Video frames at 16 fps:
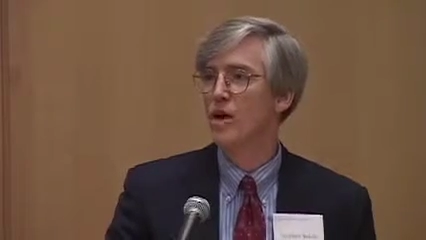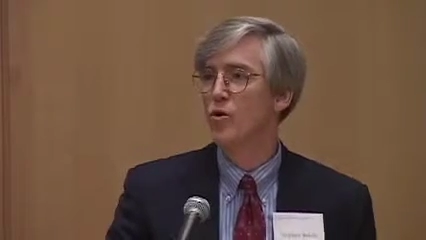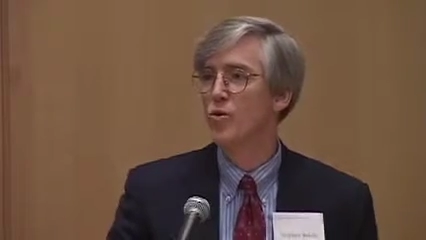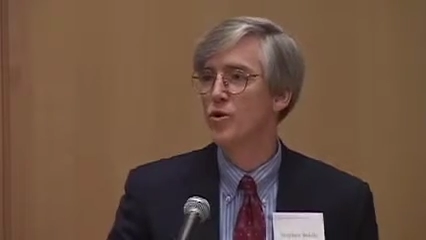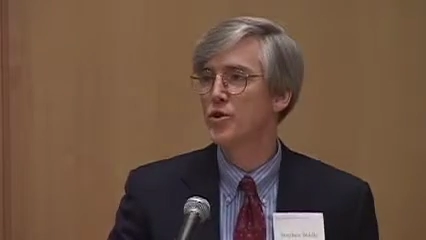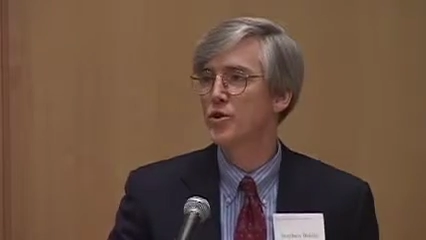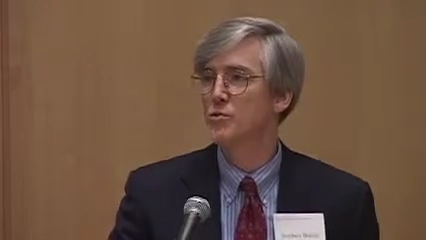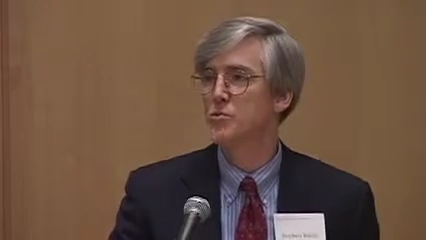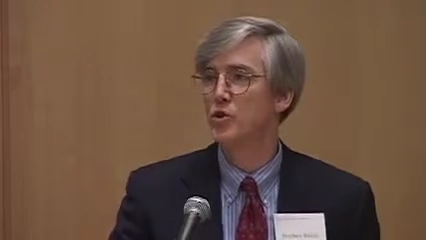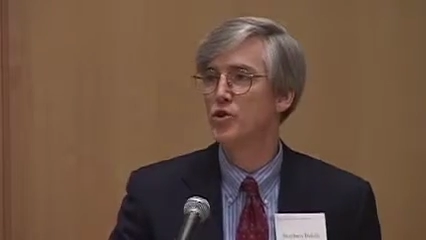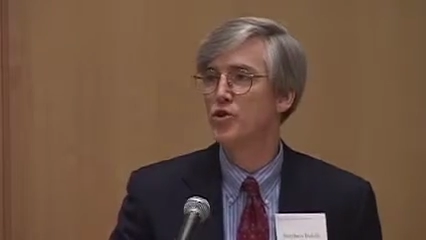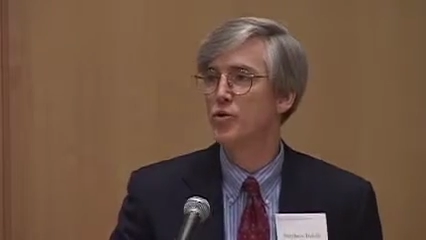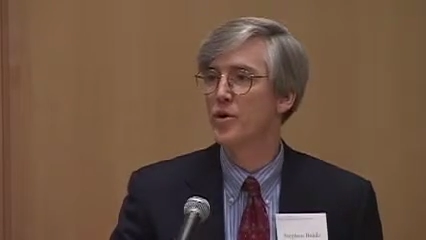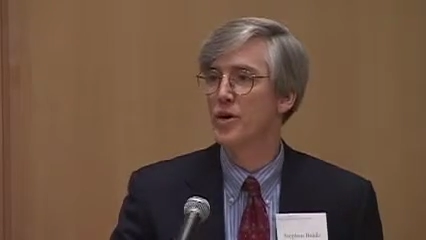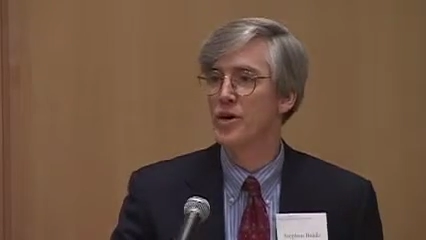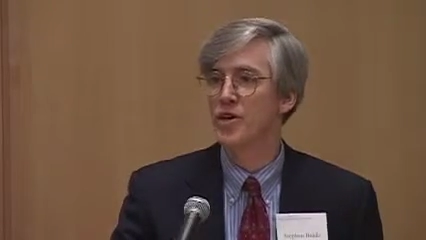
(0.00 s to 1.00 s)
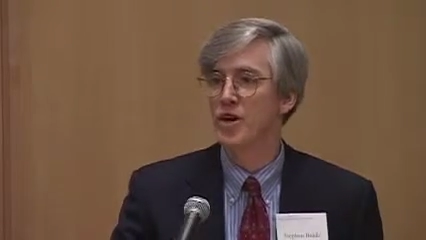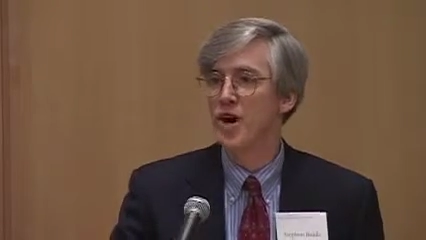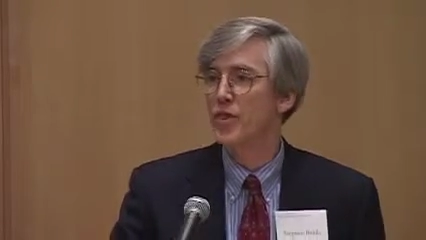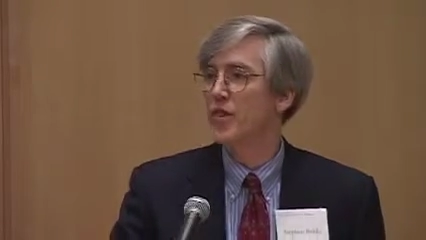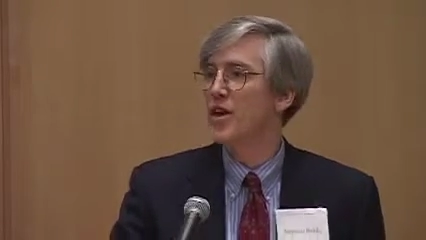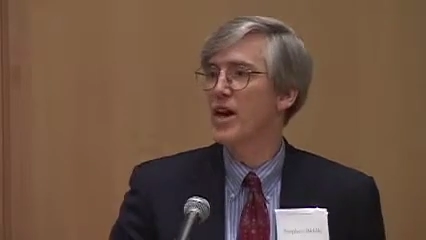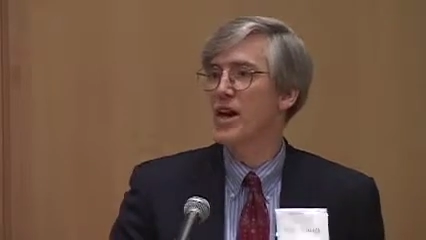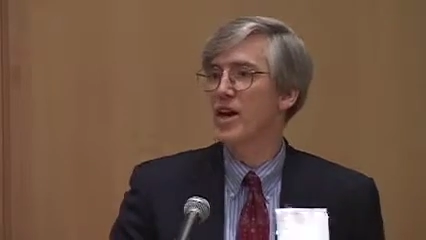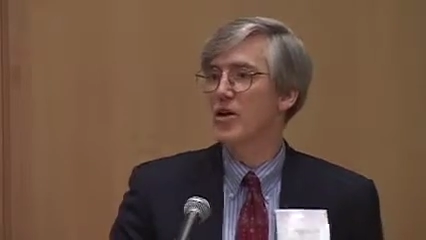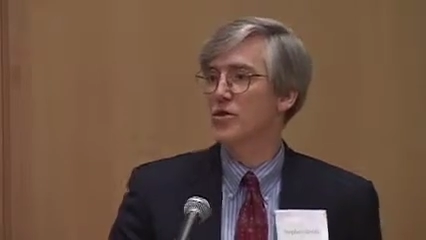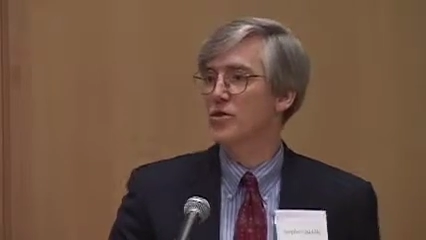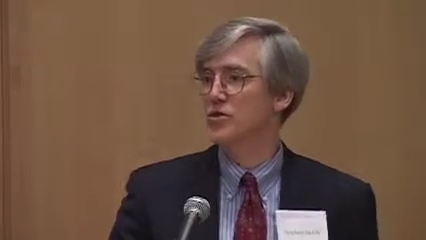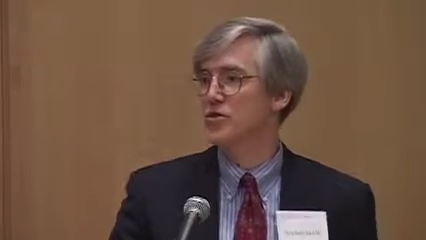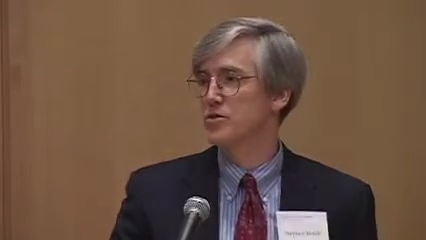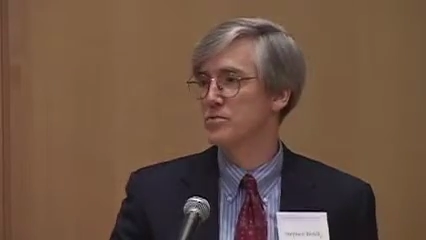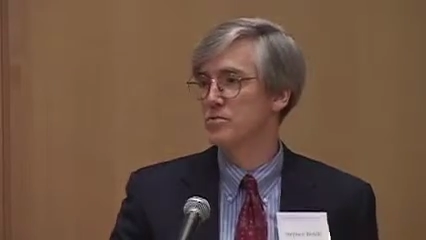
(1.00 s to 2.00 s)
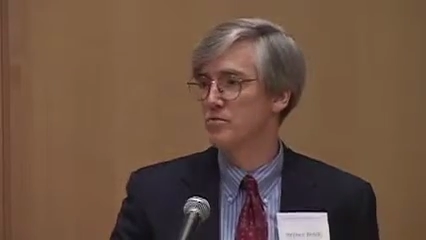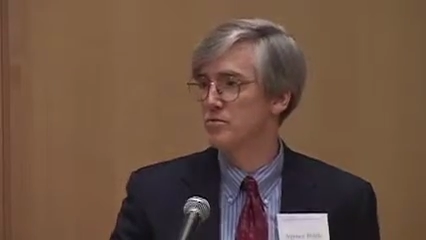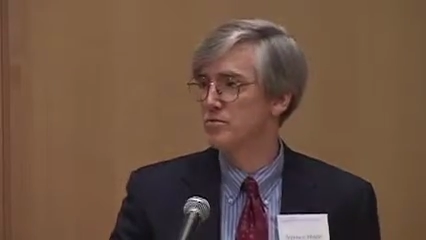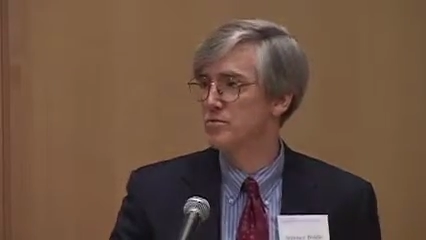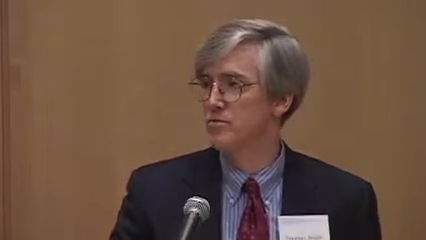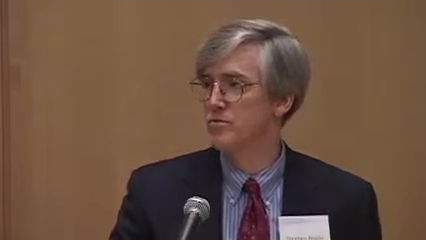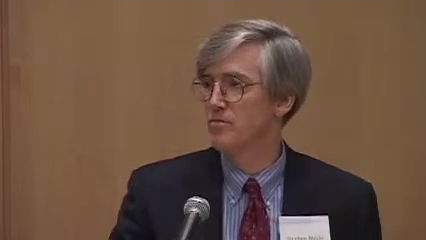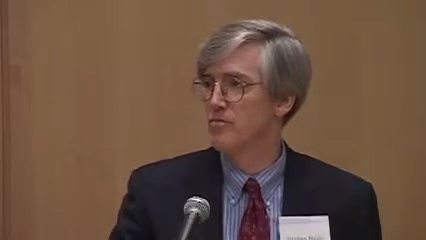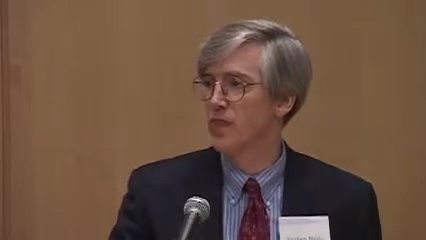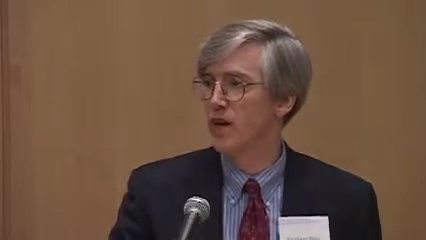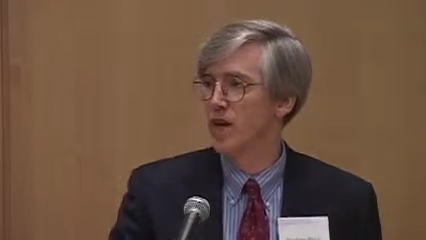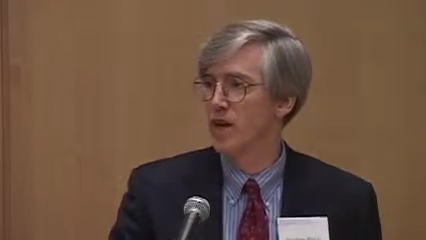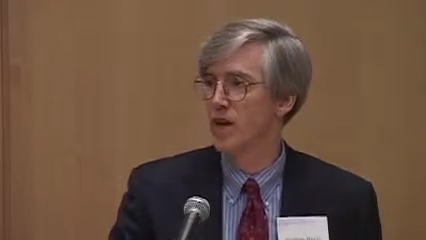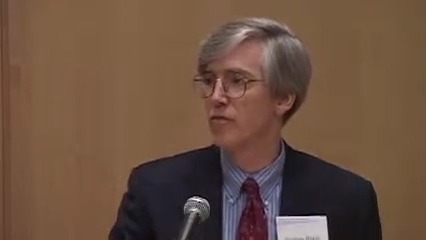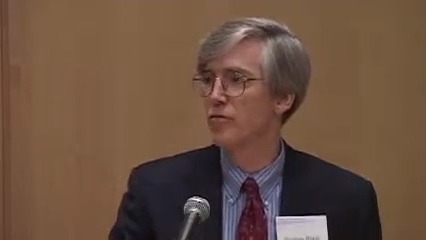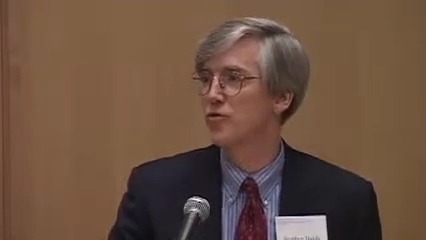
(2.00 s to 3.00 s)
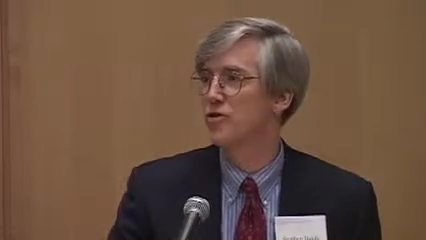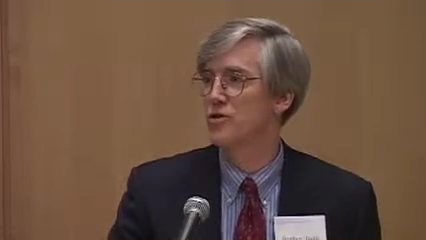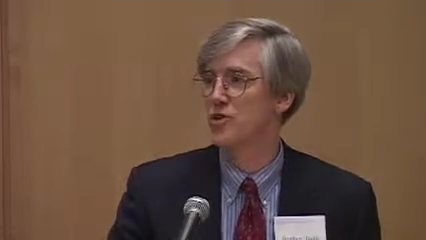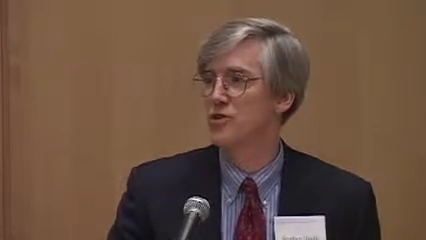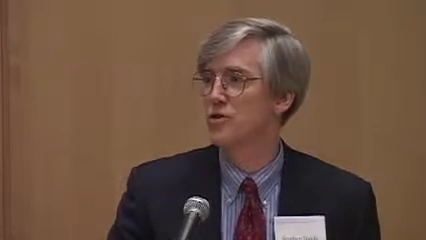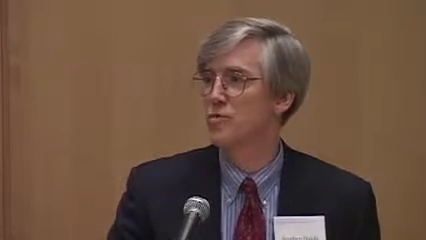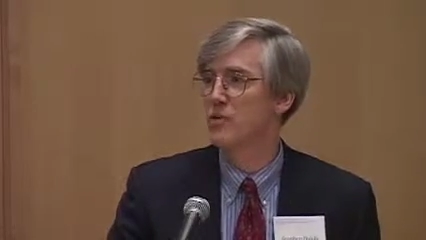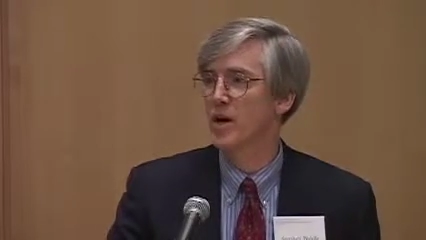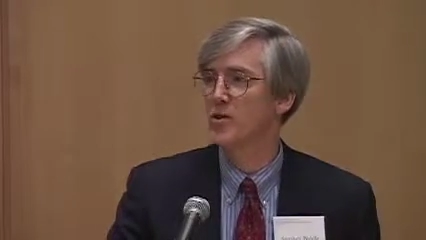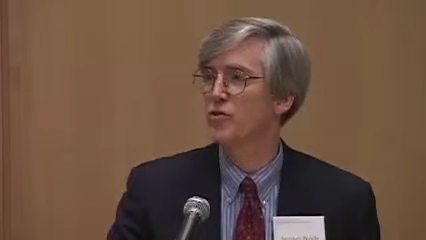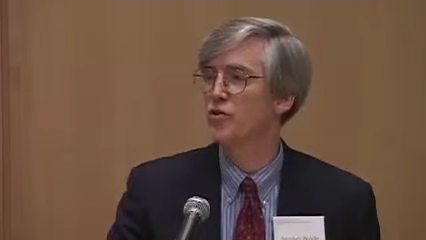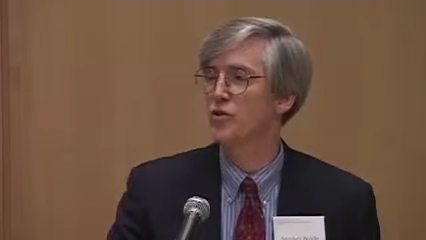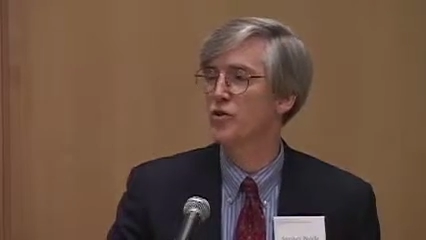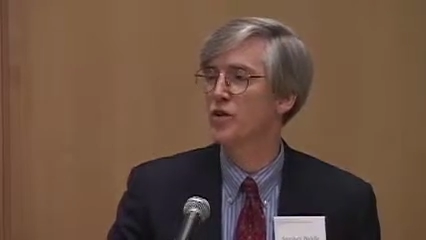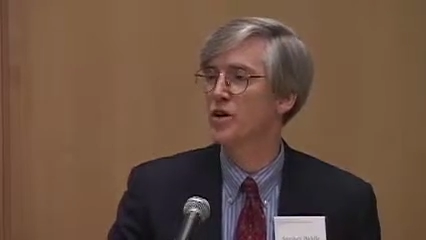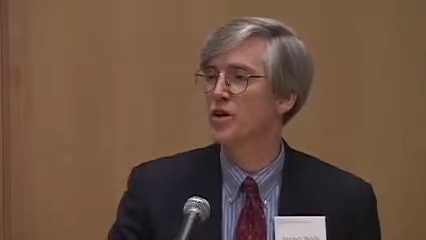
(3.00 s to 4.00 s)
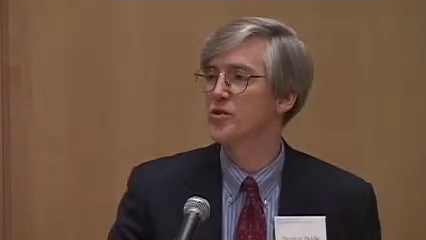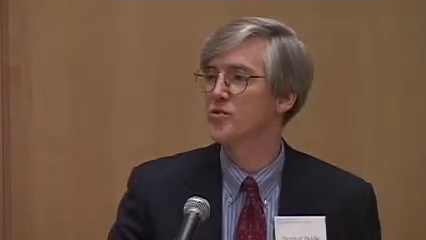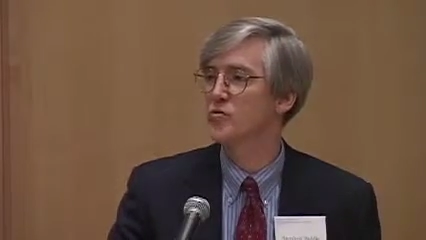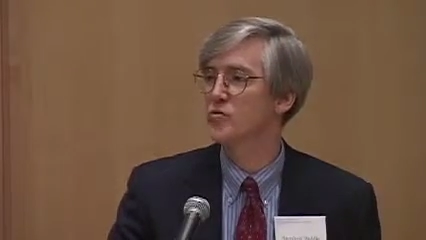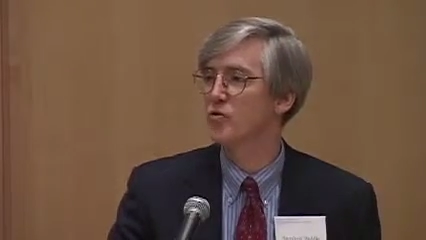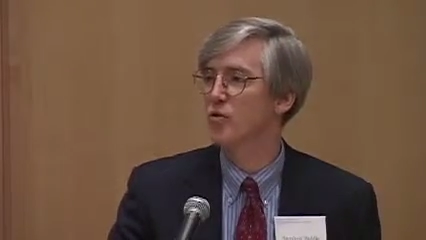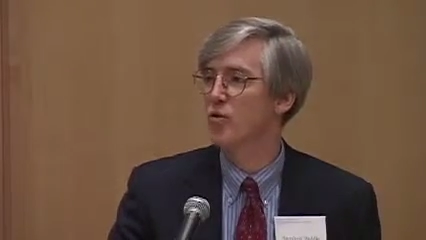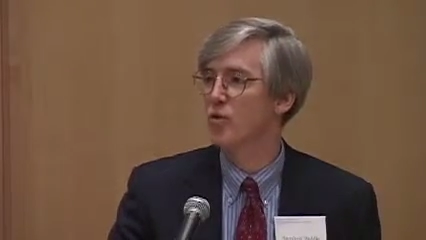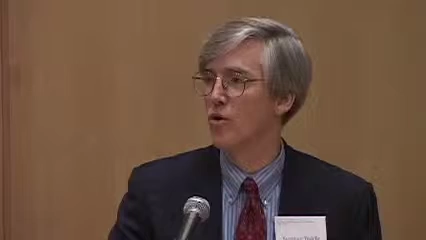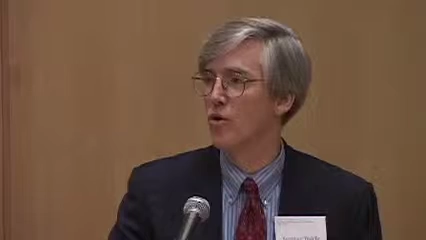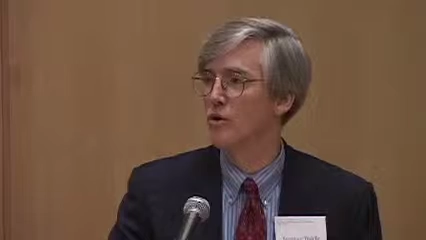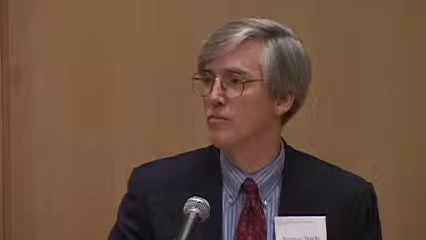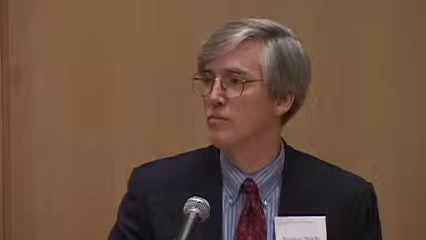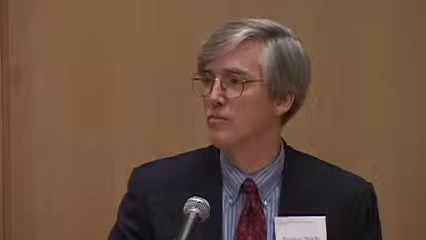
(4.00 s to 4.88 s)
which has been doing nothing else ever since about 2004.